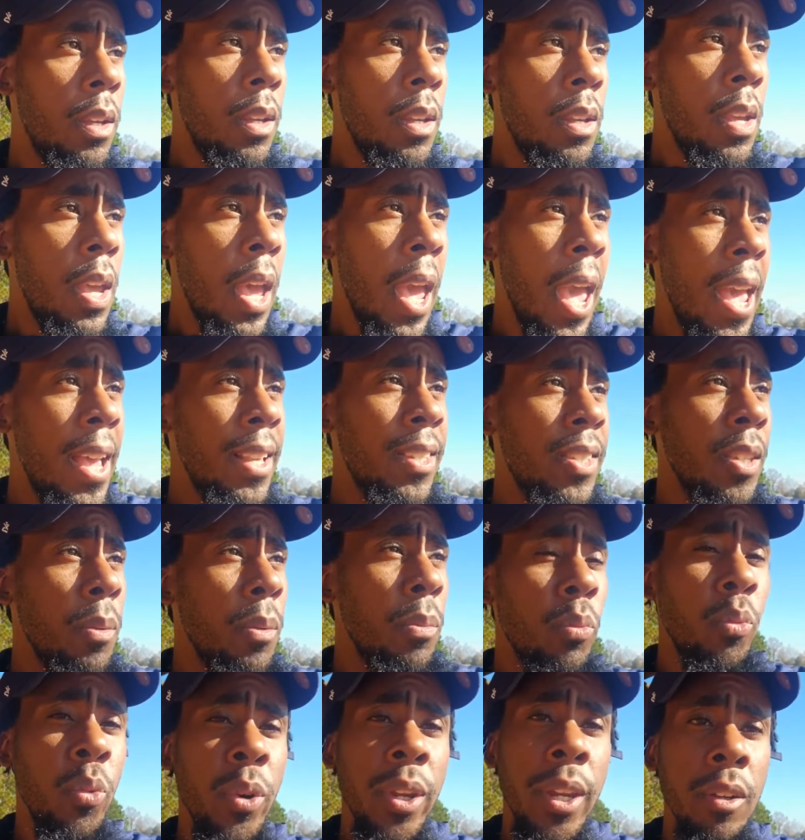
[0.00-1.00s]
had
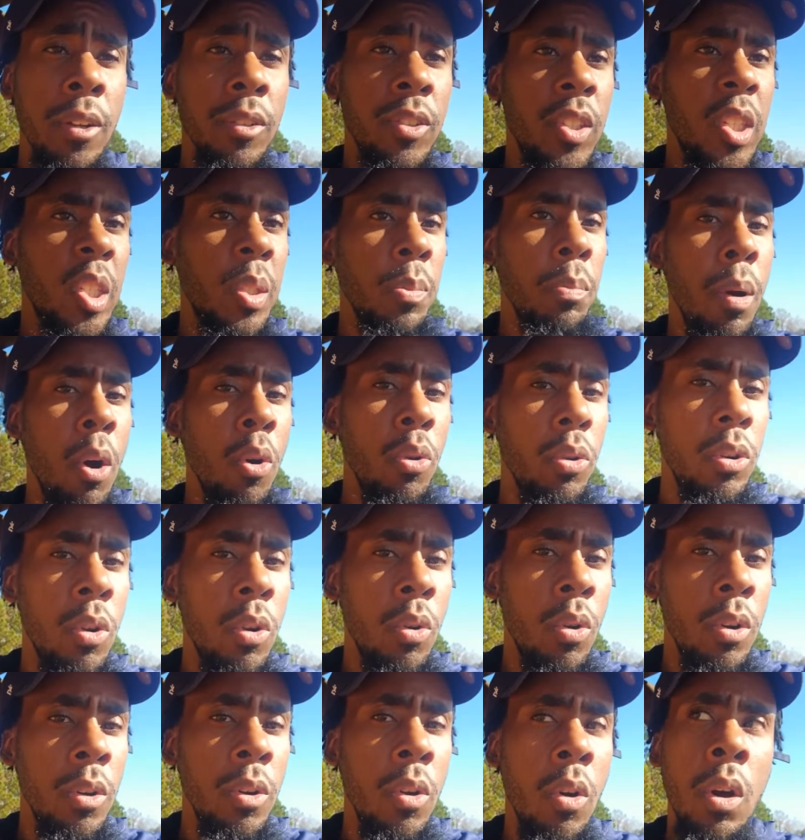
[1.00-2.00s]
some weird smoke
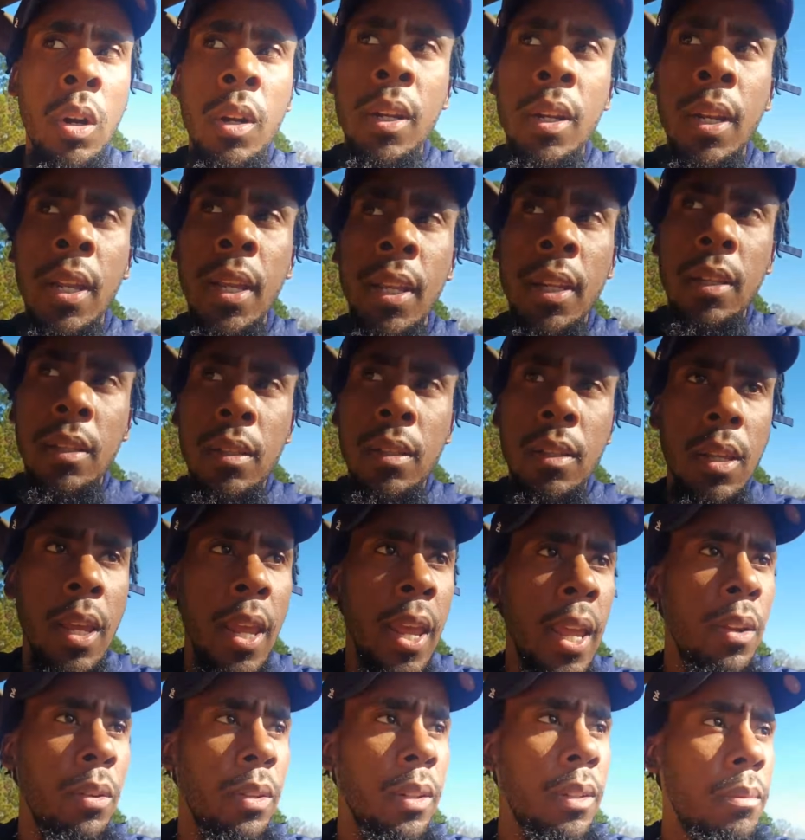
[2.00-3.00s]
going on, and
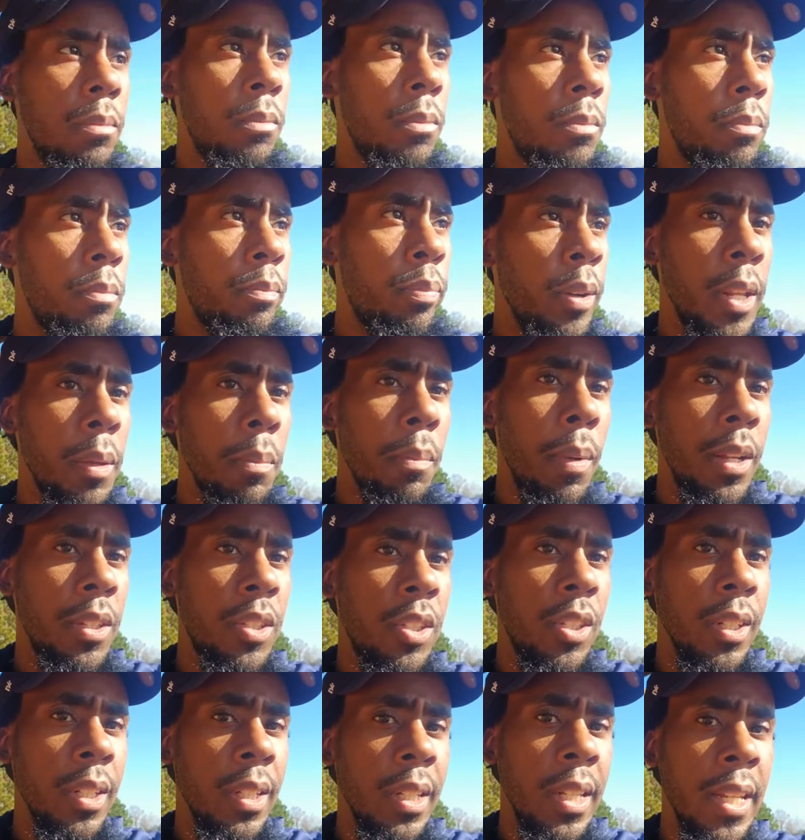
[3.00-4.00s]
it pretty much
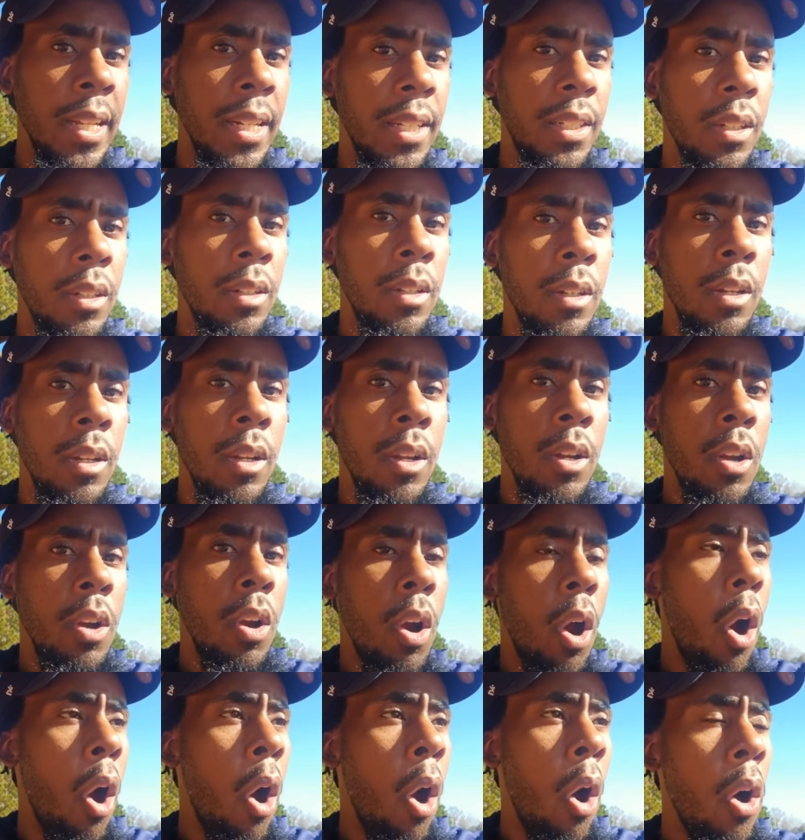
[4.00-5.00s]
leaked
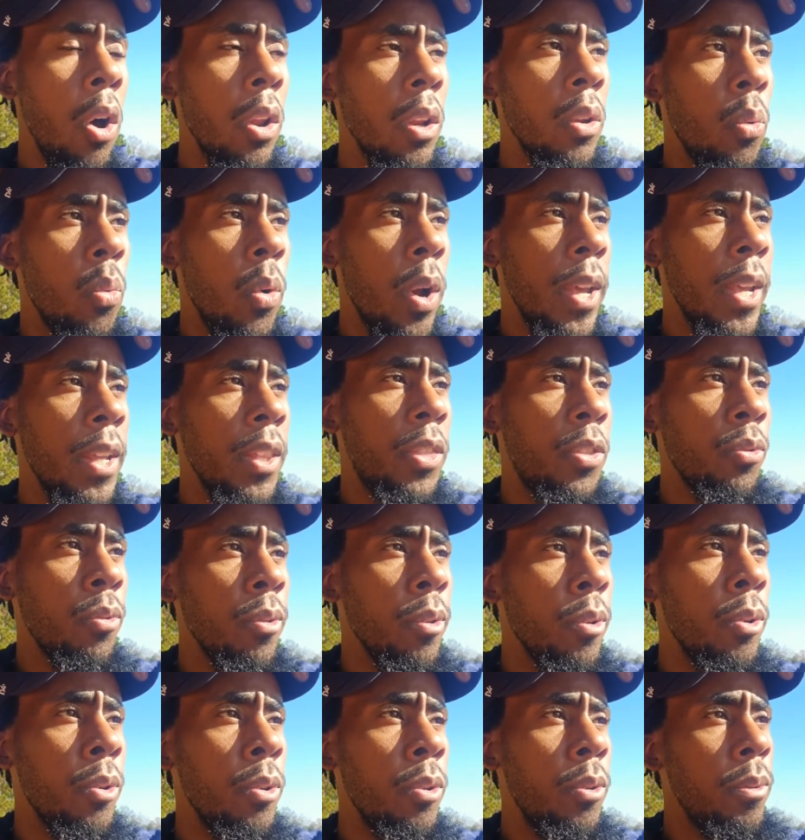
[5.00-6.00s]
all the way
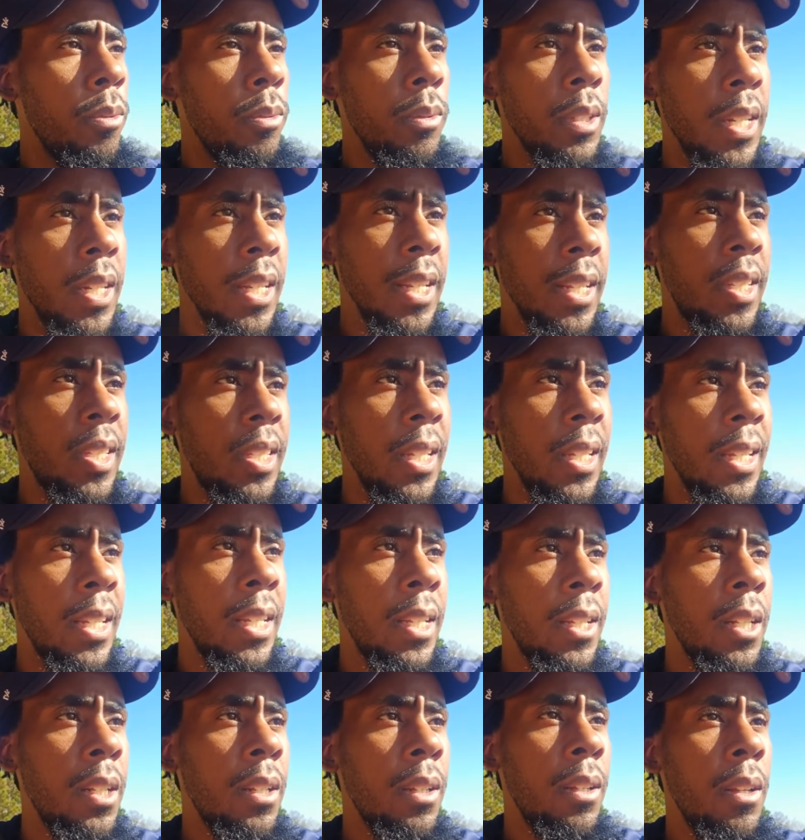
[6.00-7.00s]
through DC,
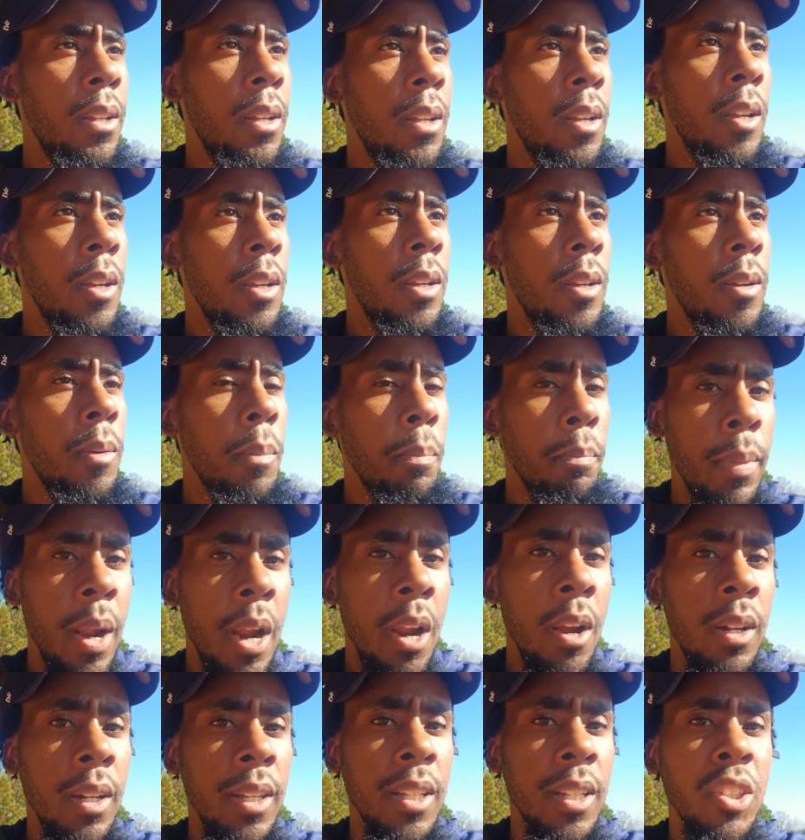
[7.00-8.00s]

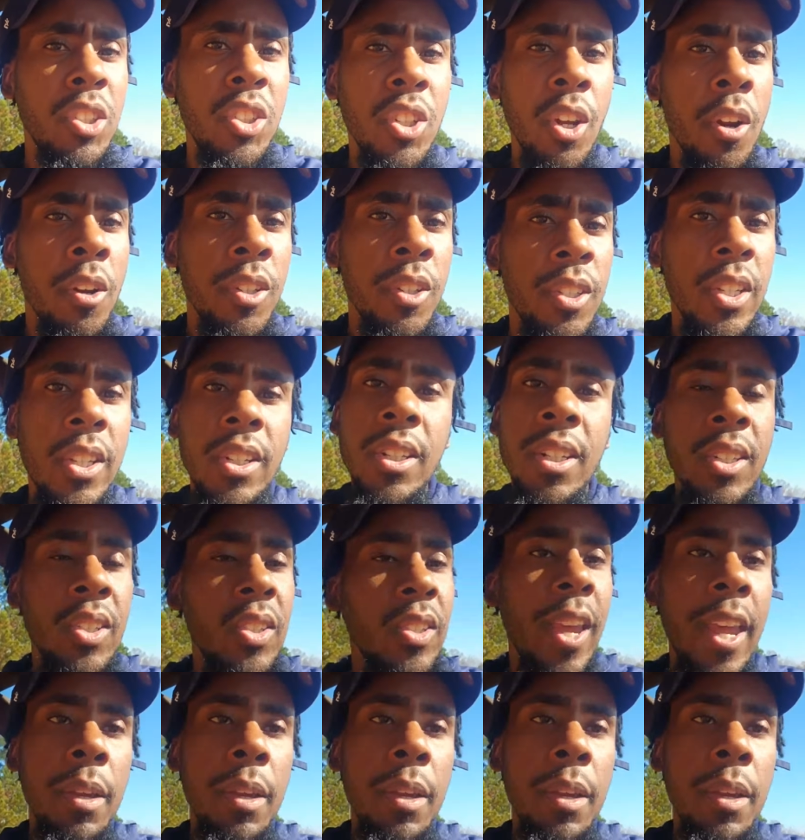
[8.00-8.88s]
Maryland, Jersey, the same